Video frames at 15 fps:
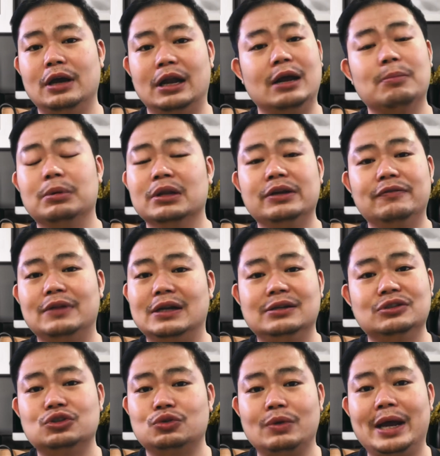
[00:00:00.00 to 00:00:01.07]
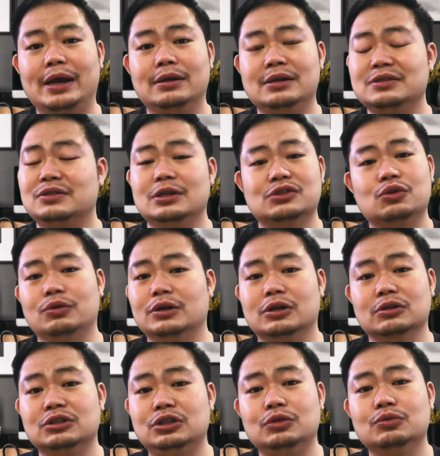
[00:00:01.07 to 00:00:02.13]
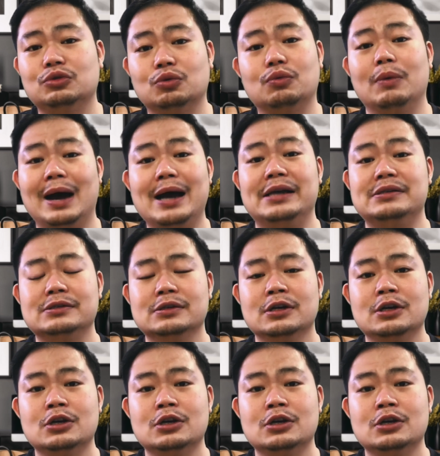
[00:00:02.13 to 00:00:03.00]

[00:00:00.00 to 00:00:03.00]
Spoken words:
And I believe that this trend is just going to continue to rise.